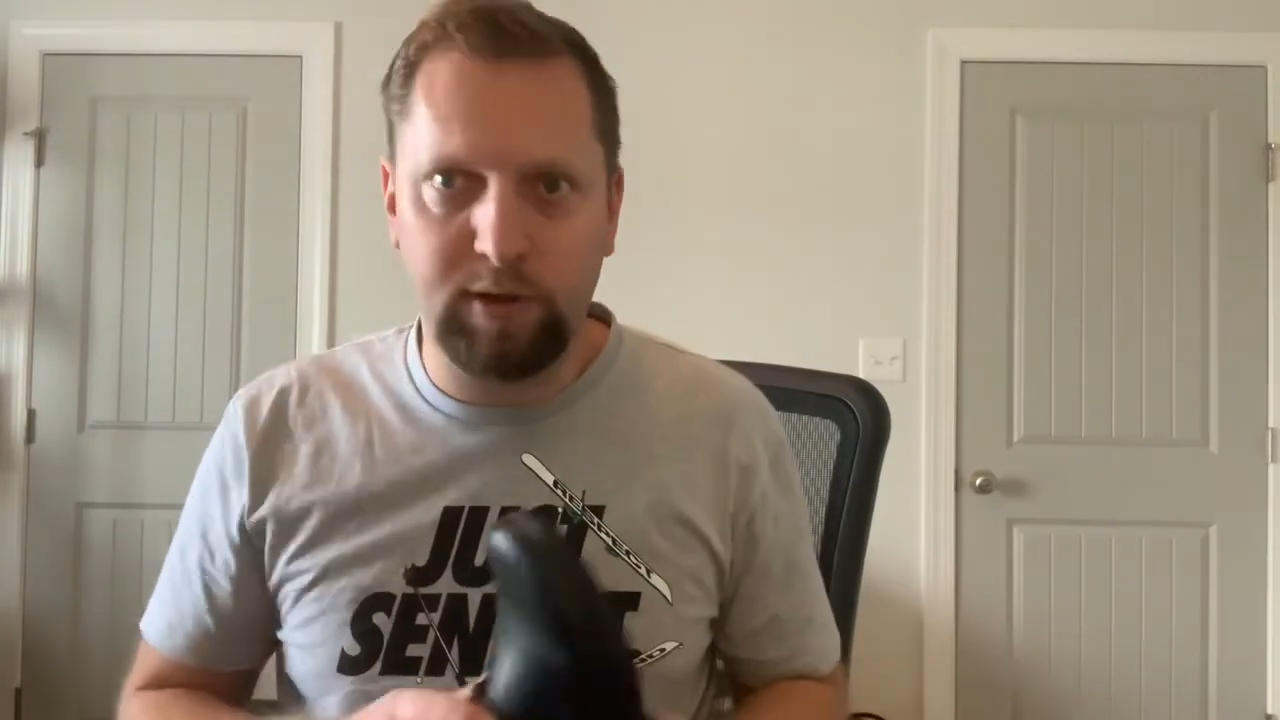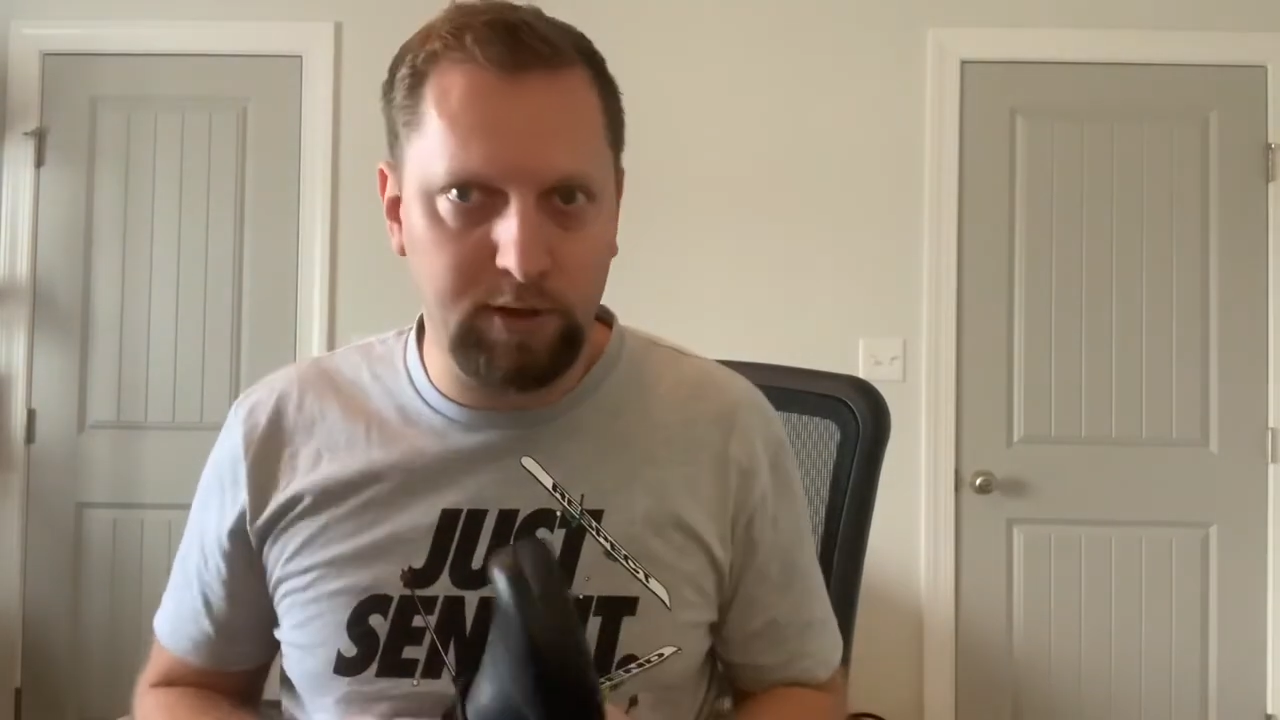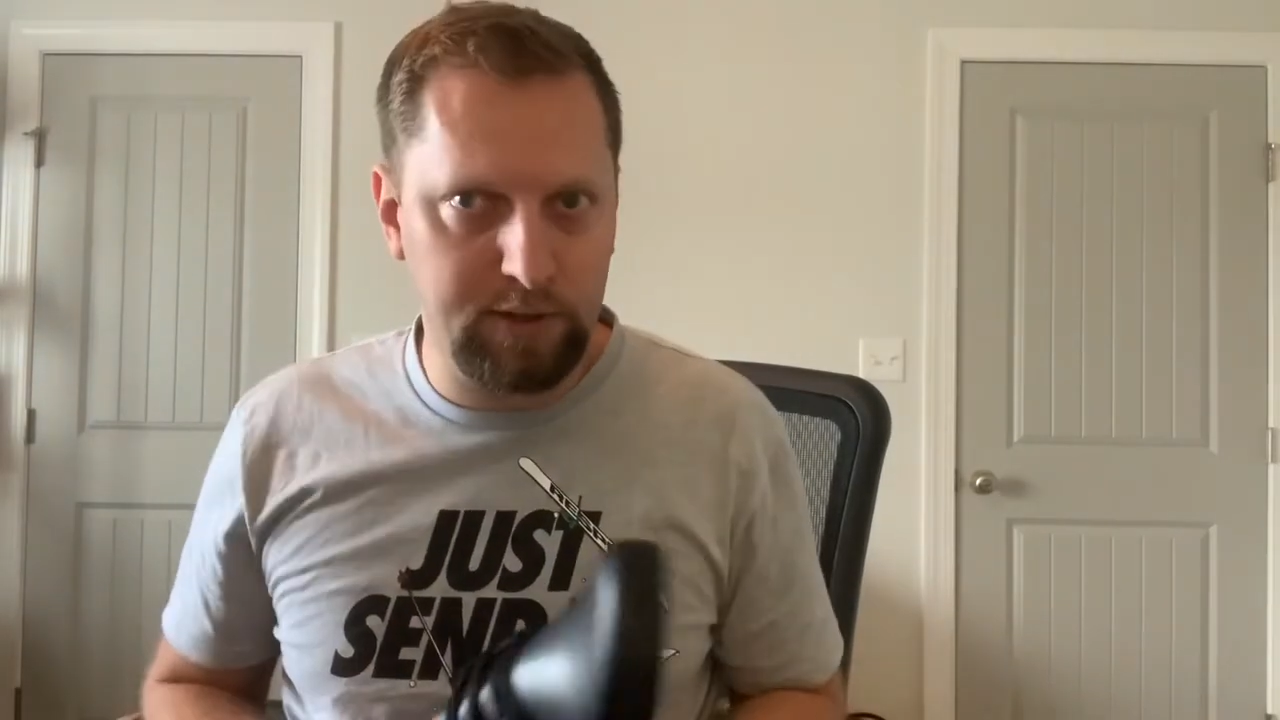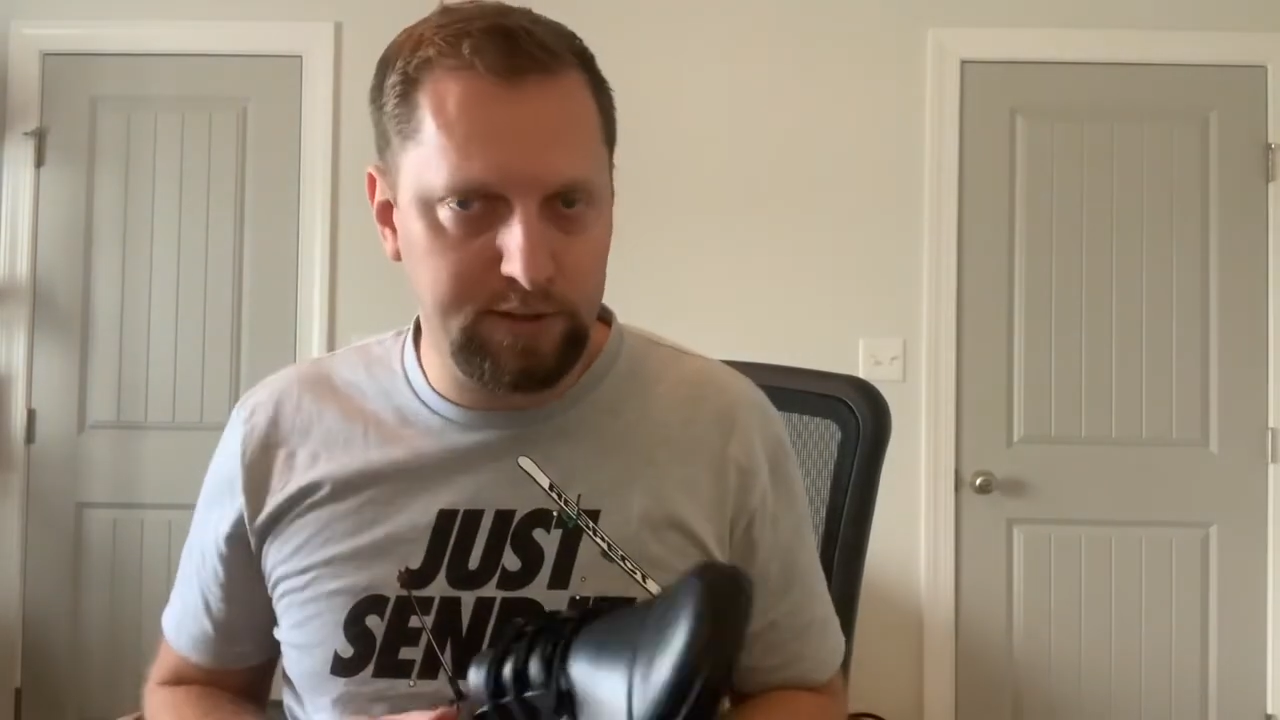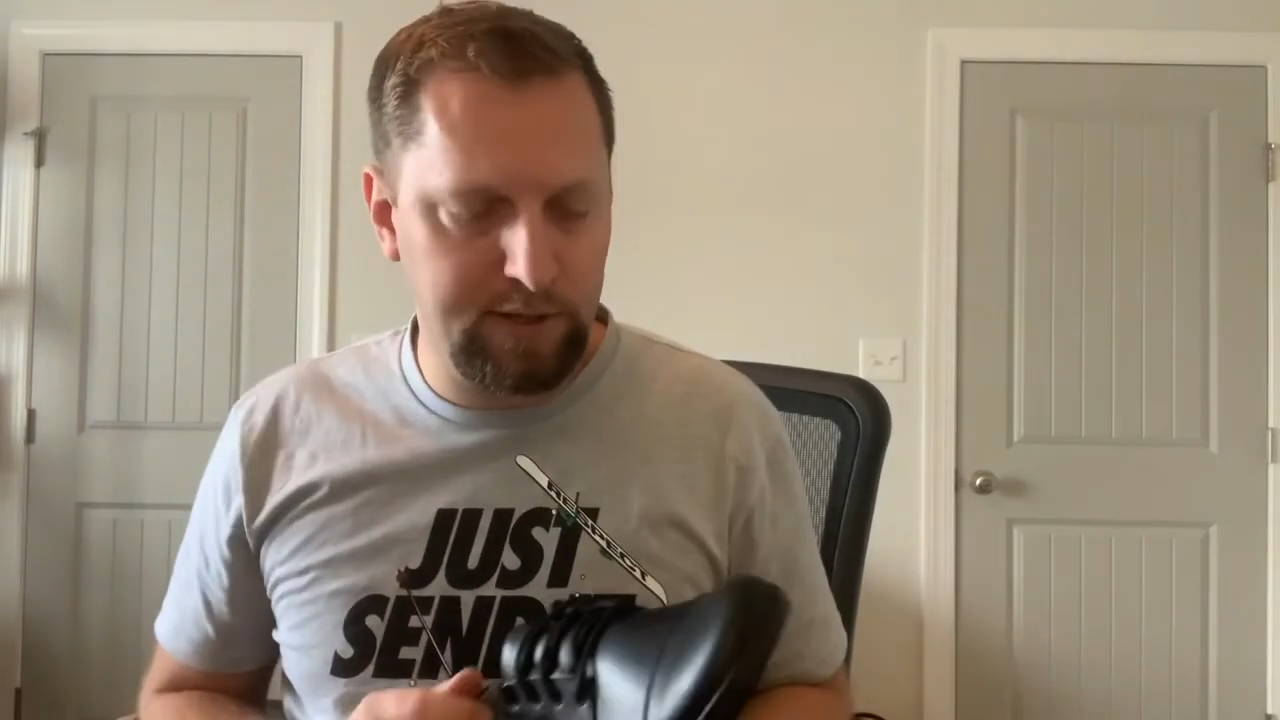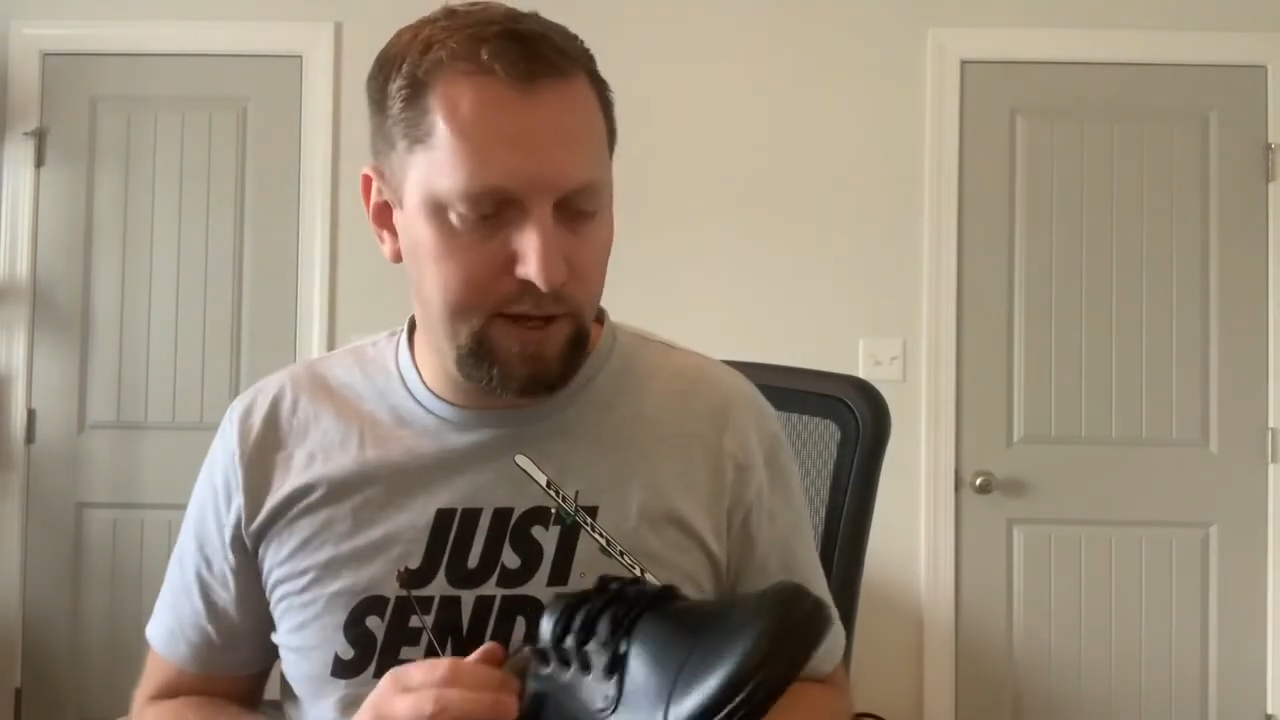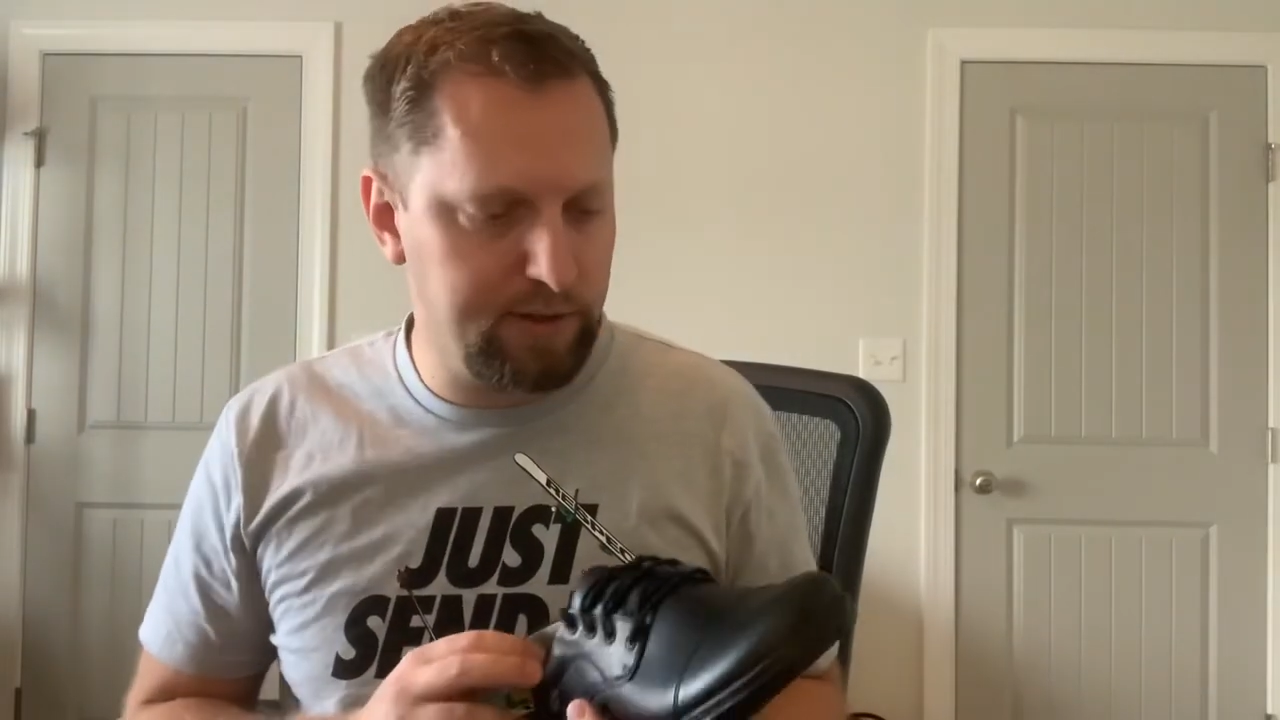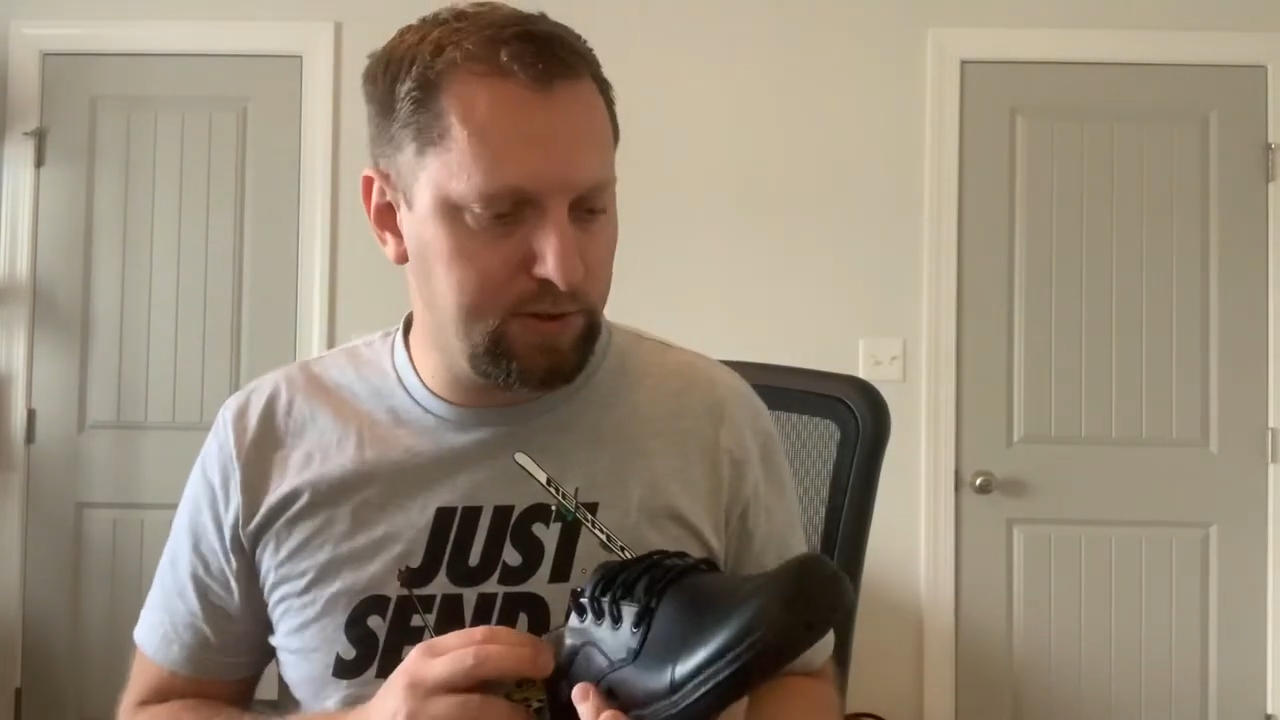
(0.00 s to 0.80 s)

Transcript: can get snagged.